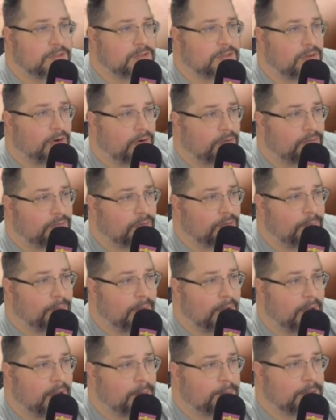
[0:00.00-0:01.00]
art from the
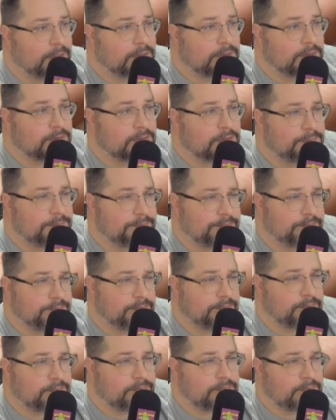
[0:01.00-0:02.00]
comics,
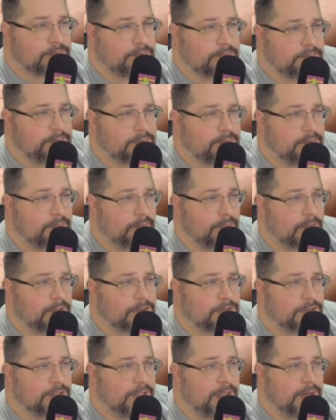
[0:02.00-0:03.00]
so you can't